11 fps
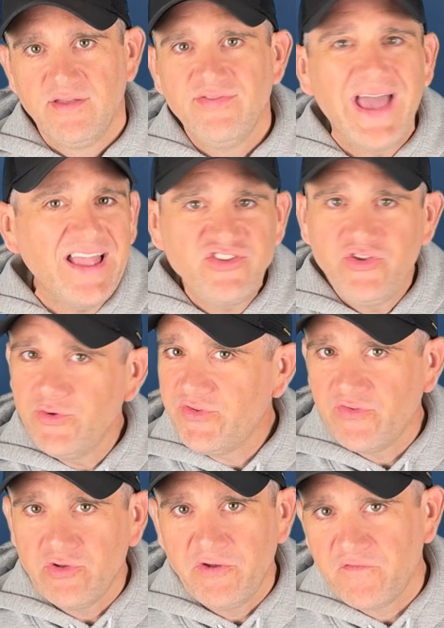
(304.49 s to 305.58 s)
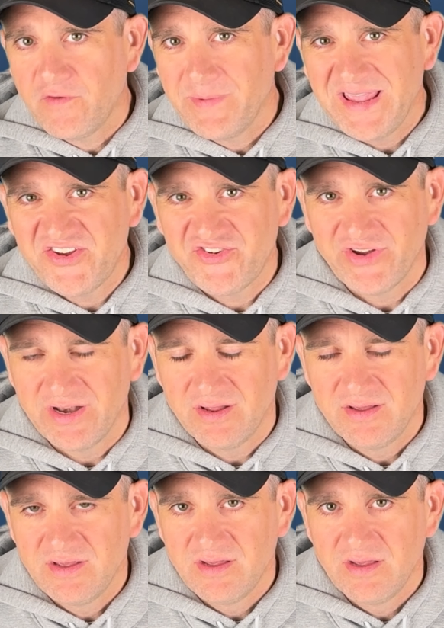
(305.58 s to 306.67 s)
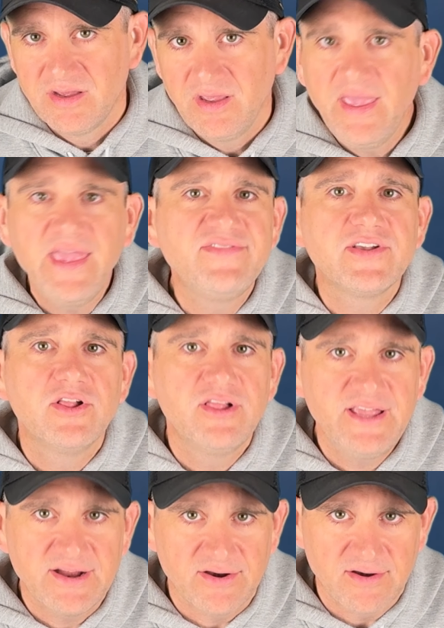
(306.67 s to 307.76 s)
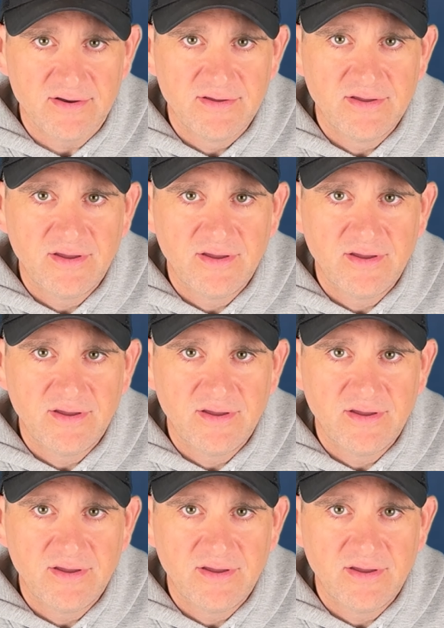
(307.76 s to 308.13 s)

That's useful information. It's clear.